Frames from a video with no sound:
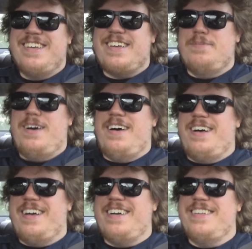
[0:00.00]
Come
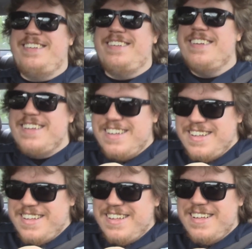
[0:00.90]
on.
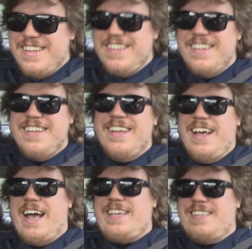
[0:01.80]

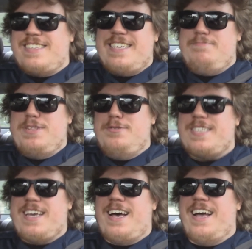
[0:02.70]
I can see blue
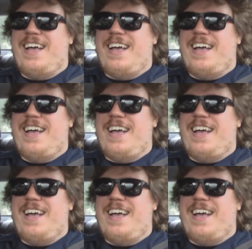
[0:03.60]
sky.